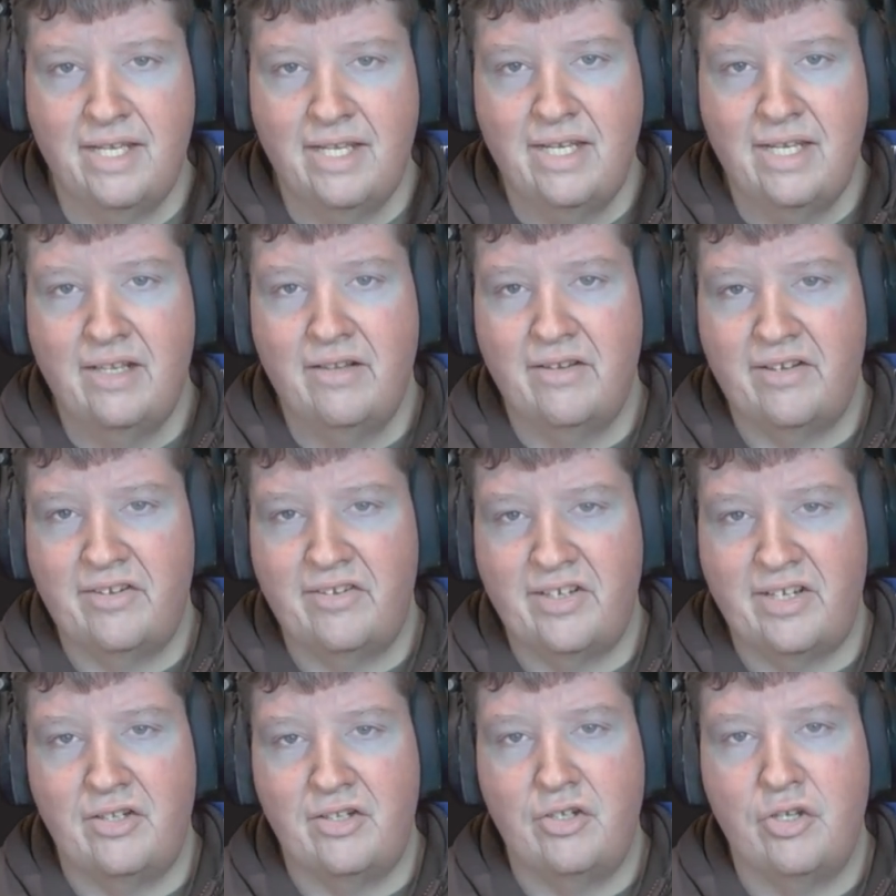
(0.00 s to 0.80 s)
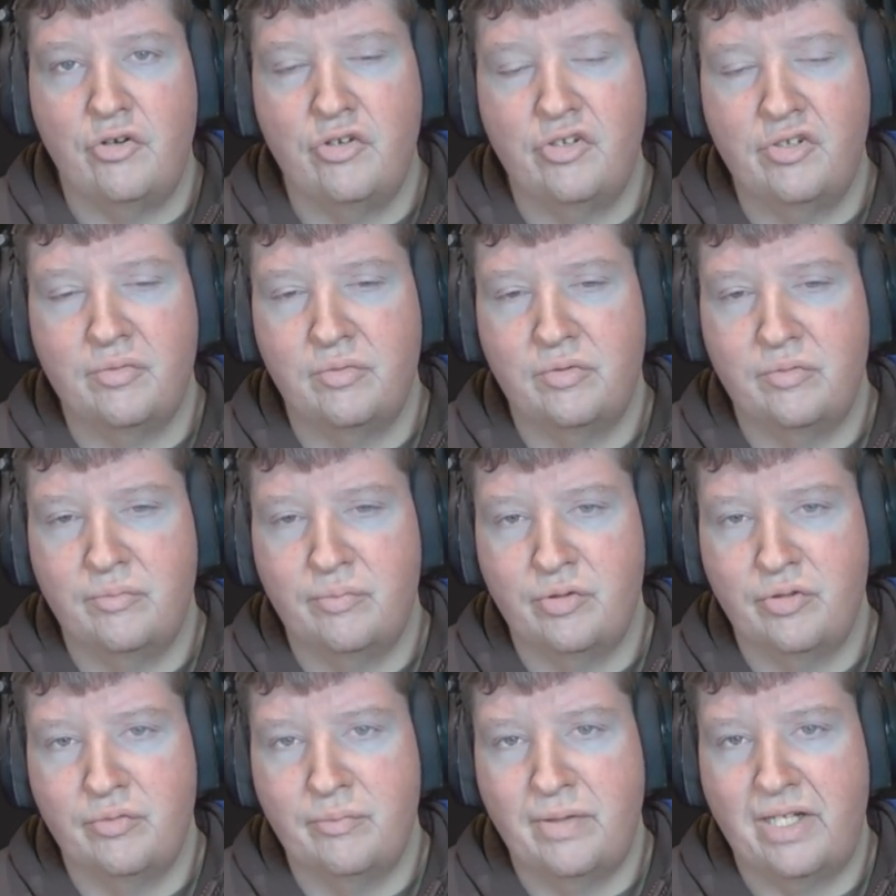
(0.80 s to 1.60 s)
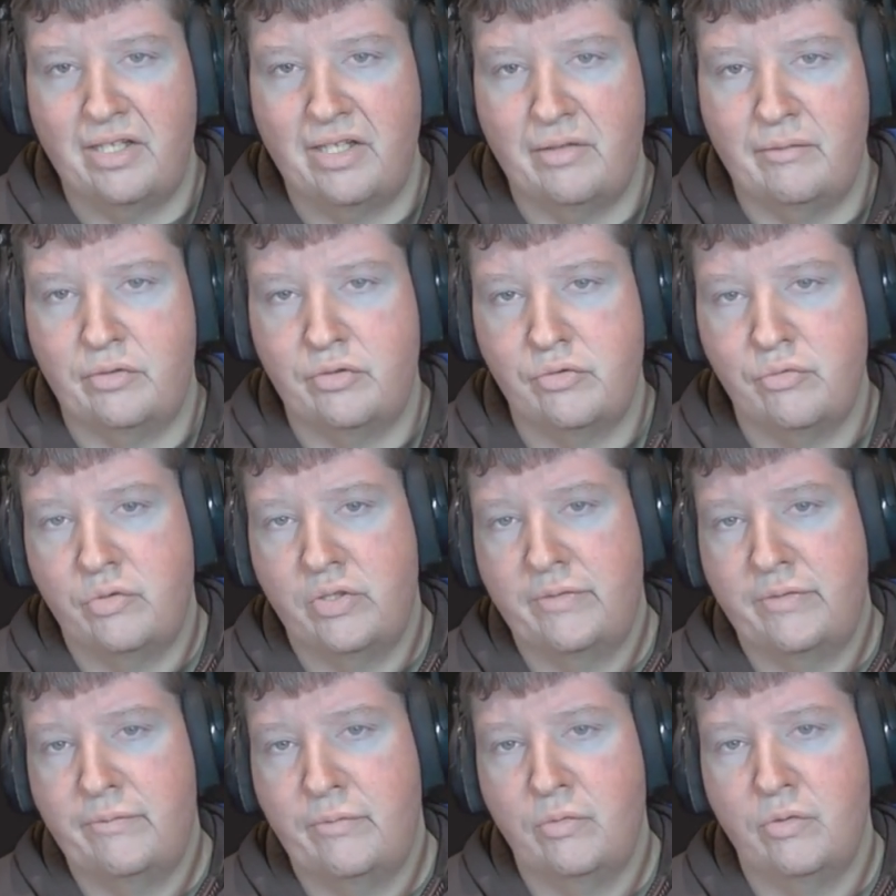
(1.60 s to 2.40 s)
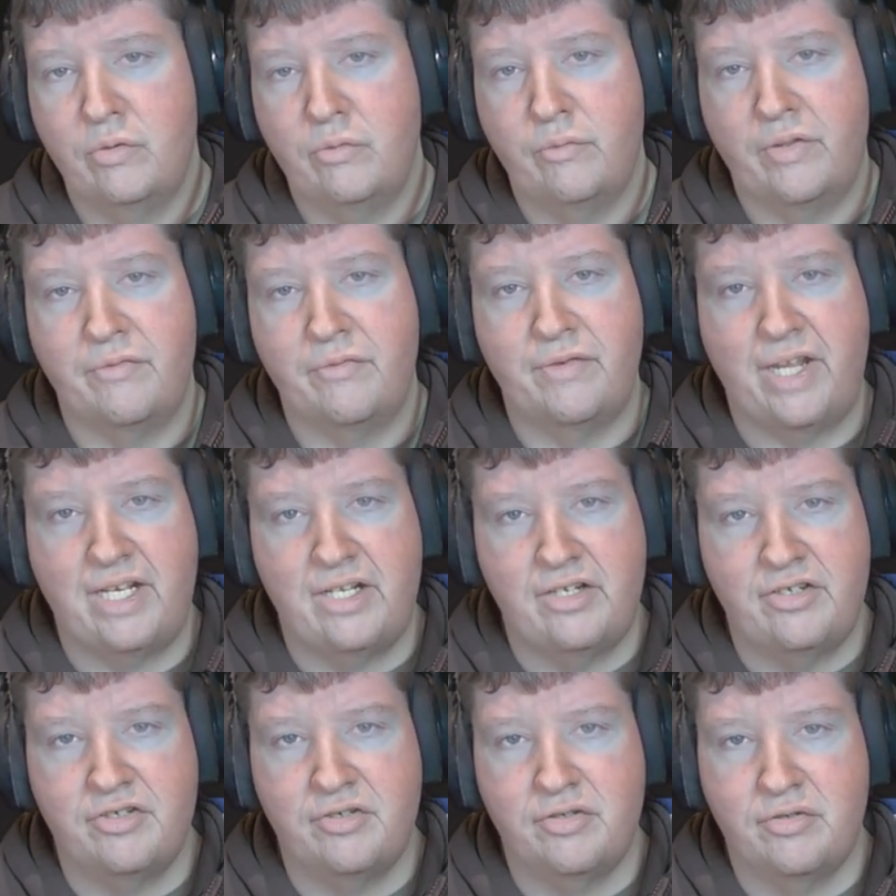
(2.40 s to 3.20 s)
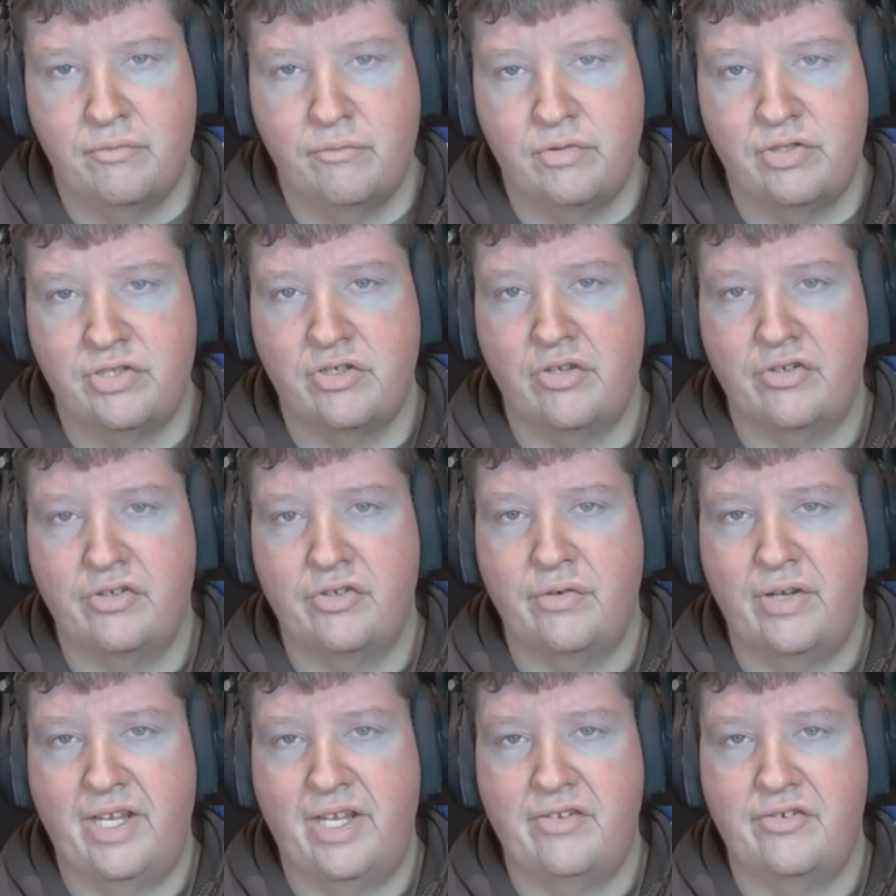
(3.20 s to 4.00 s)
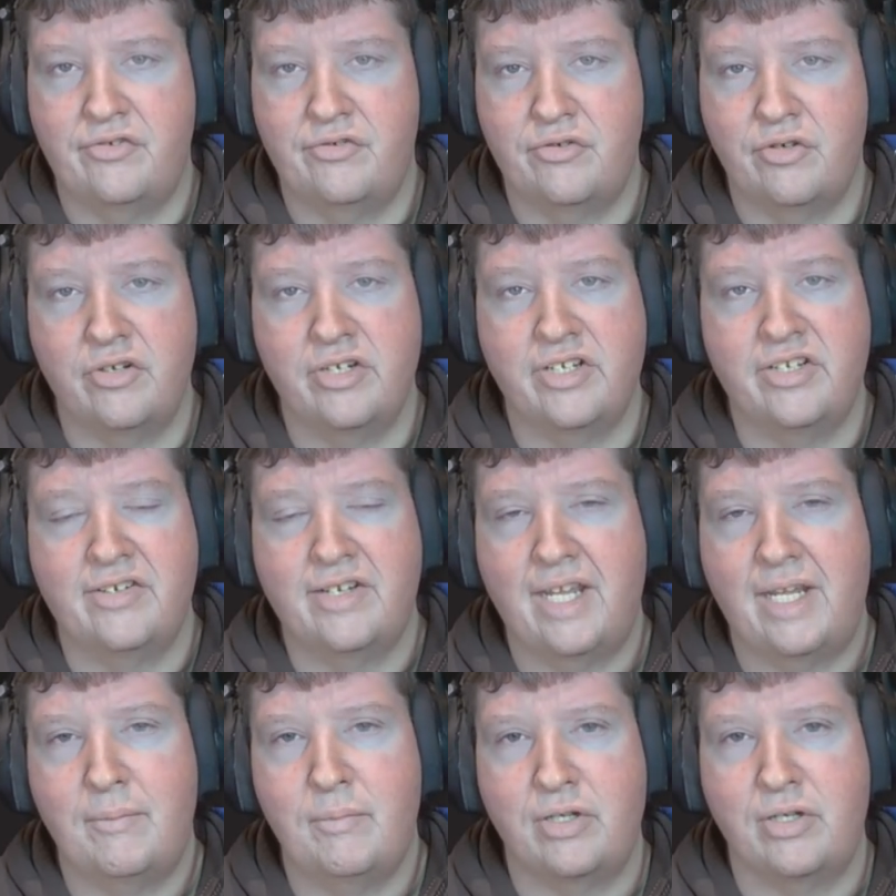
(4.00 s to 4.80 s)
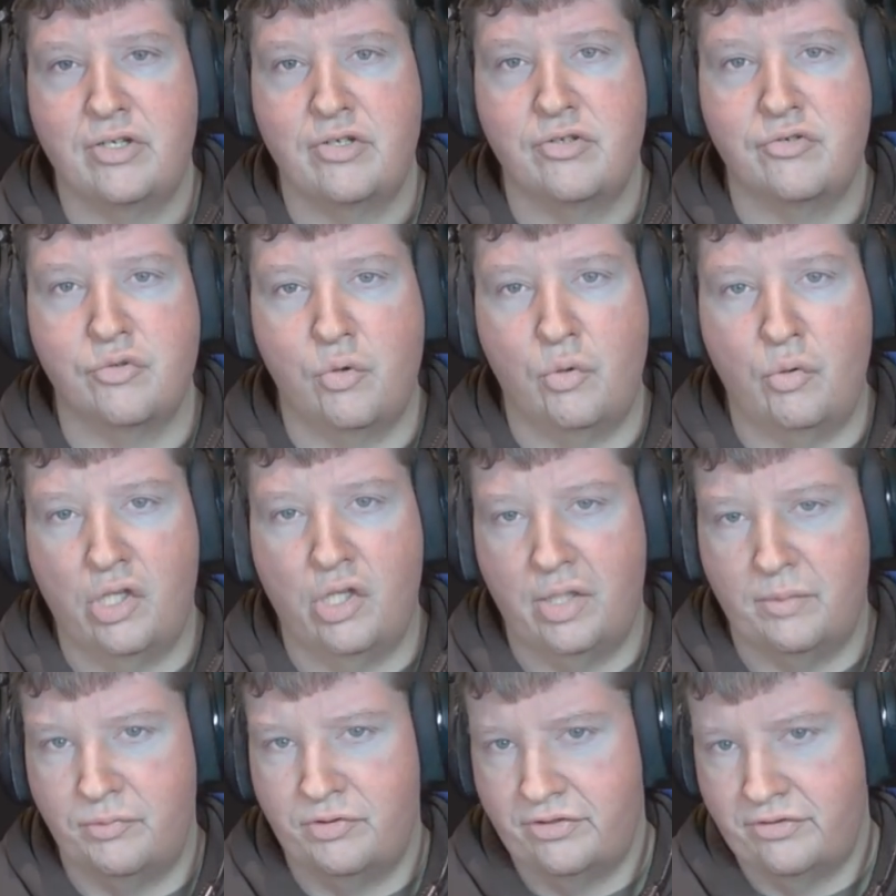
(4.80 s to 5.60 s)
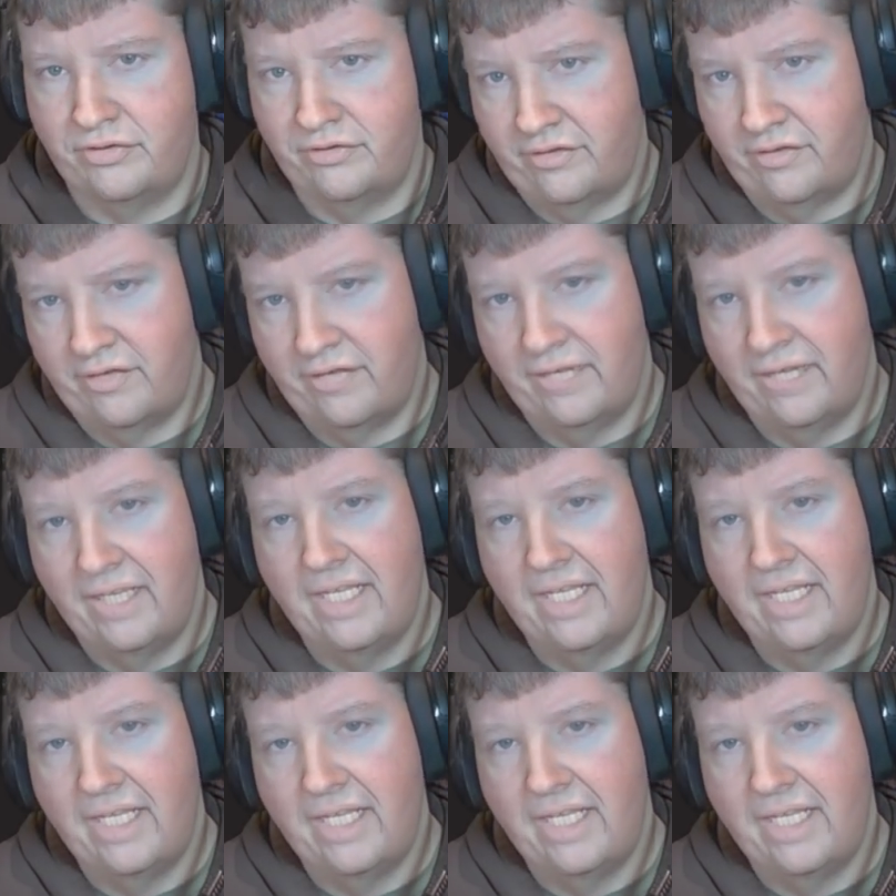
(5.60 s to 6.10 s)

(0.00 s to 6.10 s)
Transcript: They see a noticeable improvement at level 24 with Vanish, which also adds strong escape and control options.